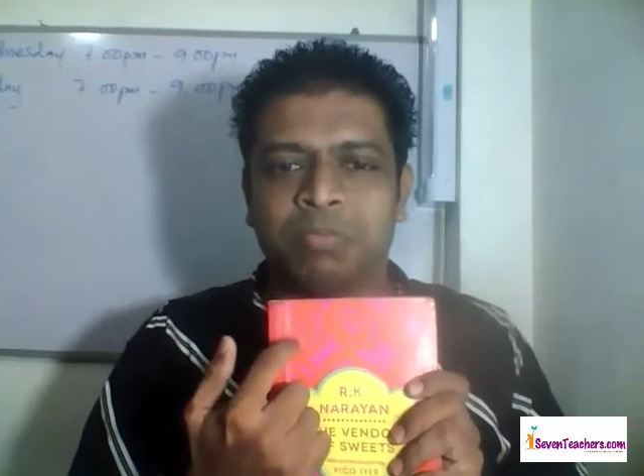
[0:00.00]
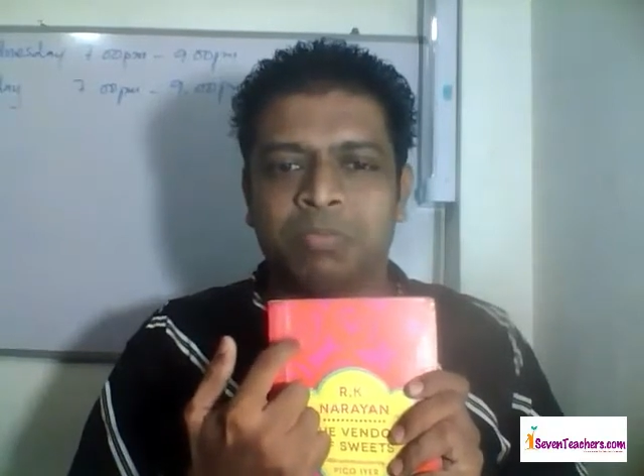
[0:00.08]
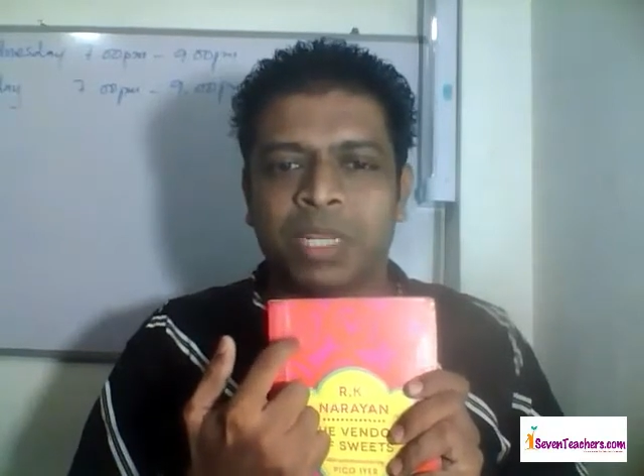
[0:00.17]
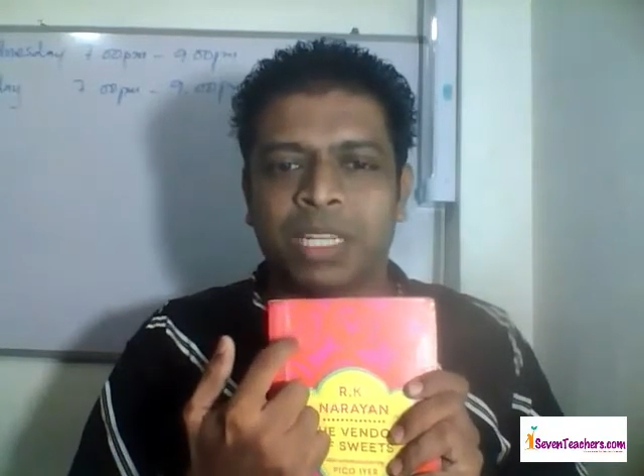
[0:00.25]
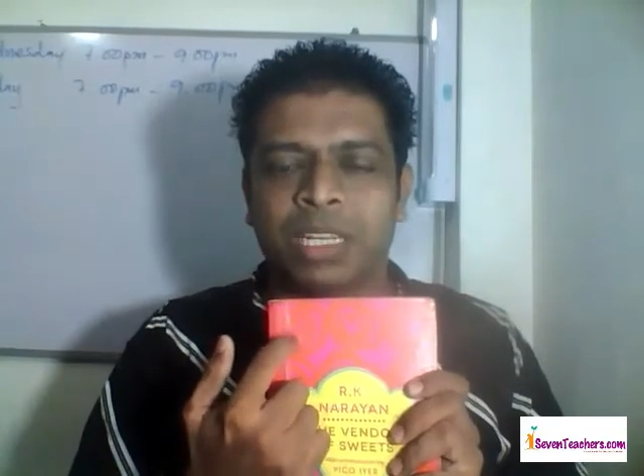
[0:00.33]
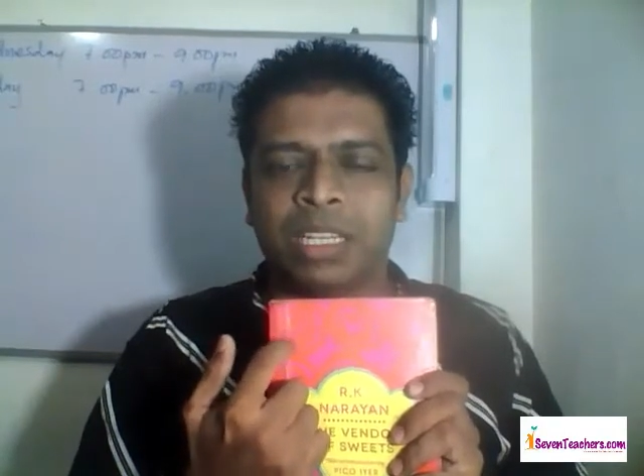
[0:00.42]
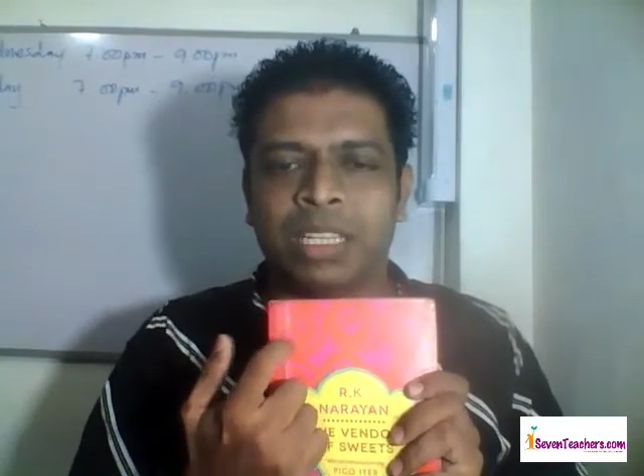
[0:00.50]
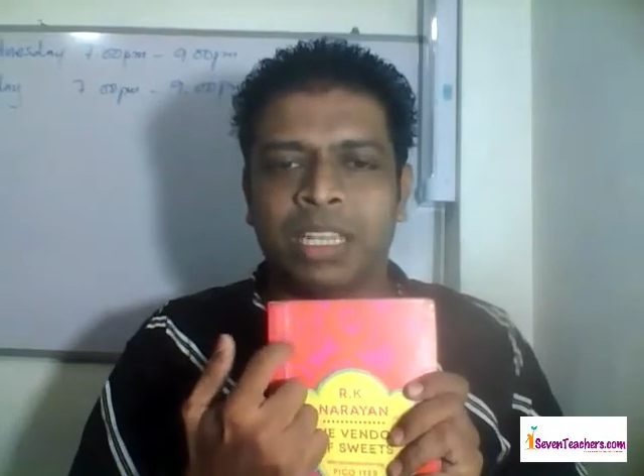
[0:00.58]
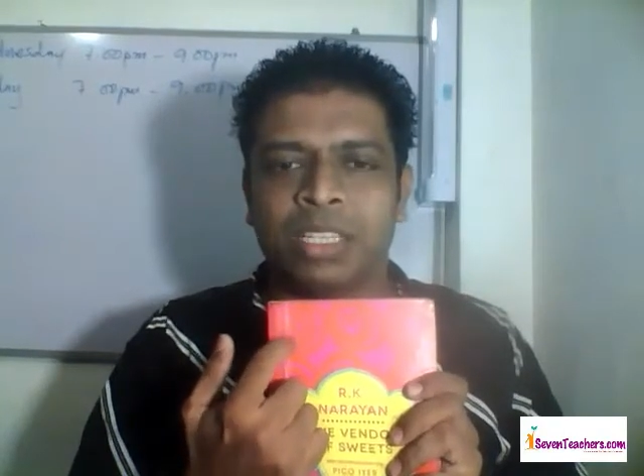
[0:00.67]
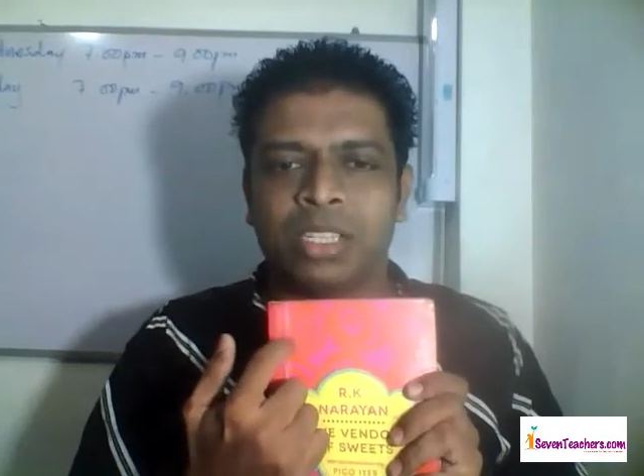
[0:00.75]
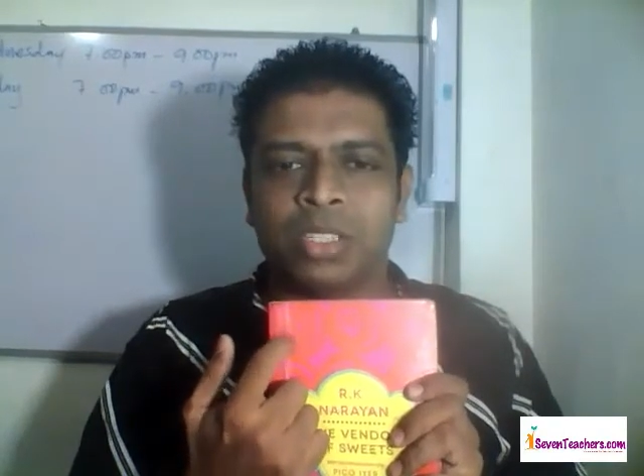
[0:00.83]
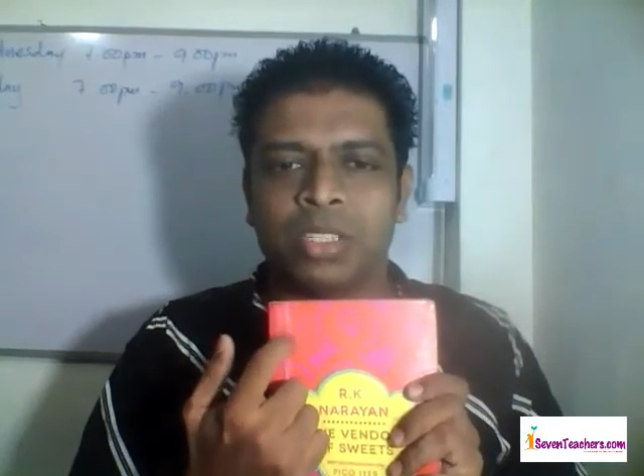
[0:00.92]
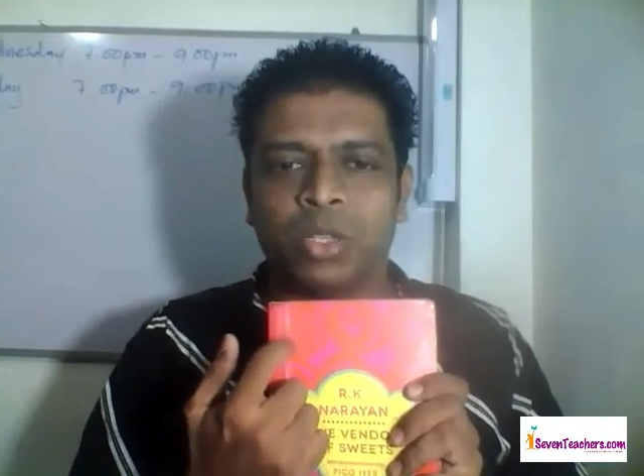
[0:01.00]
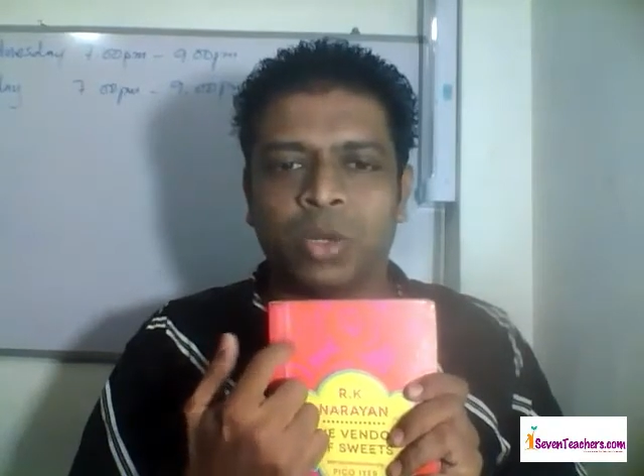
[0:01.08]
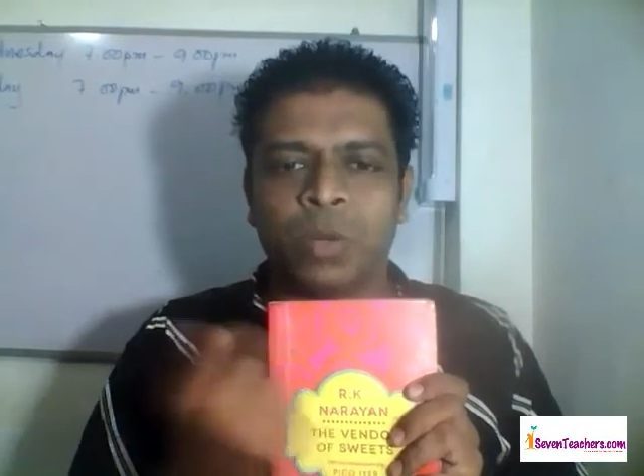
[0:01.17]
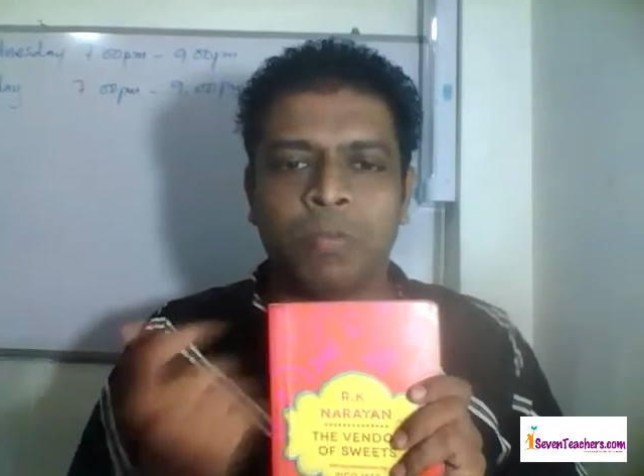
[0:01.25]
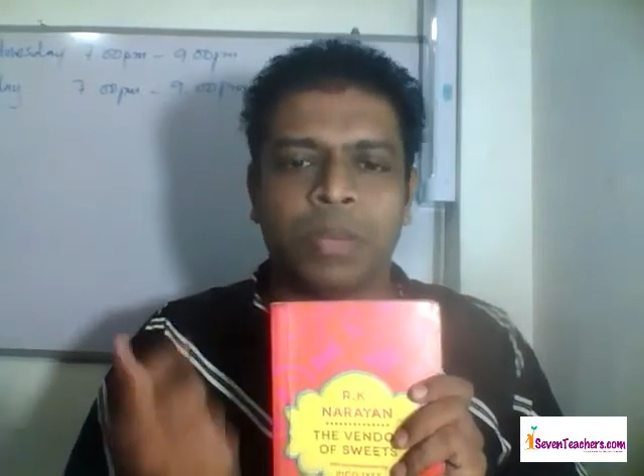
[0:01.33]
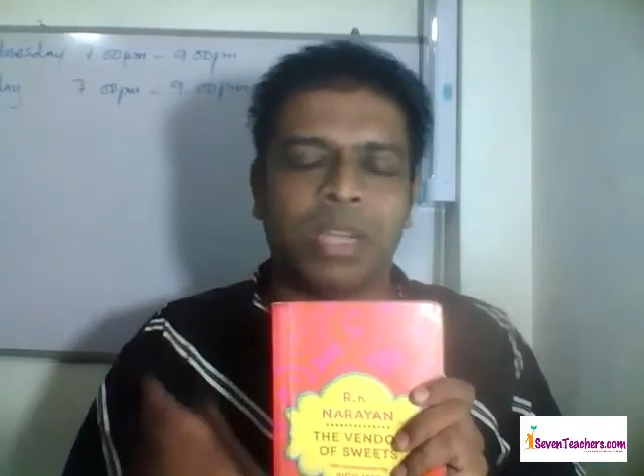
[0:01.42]
Particularly, they just
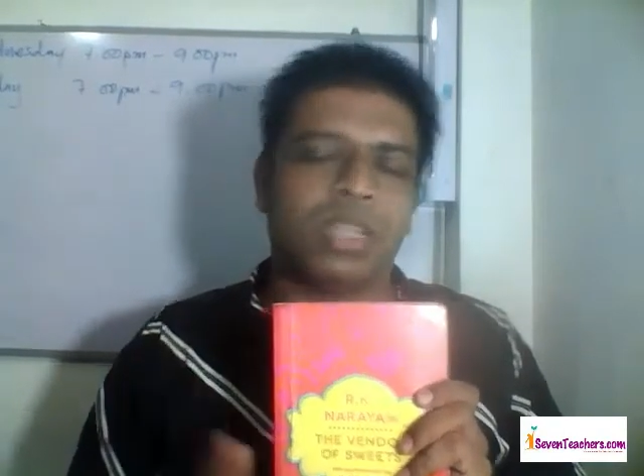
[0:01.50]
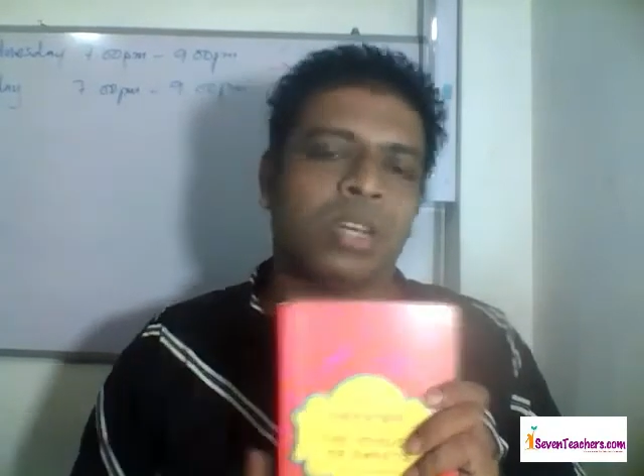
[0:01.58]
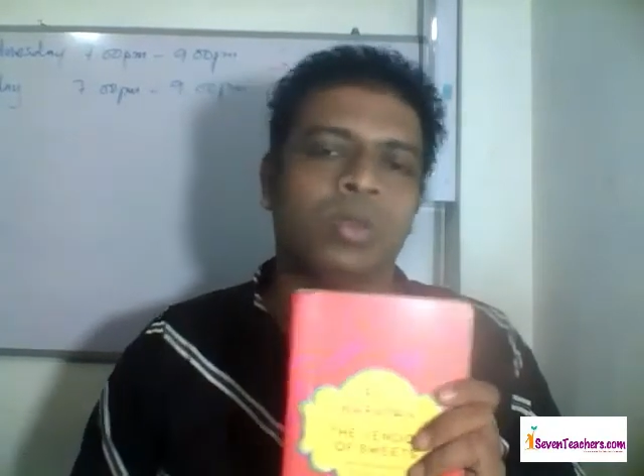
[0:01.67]
print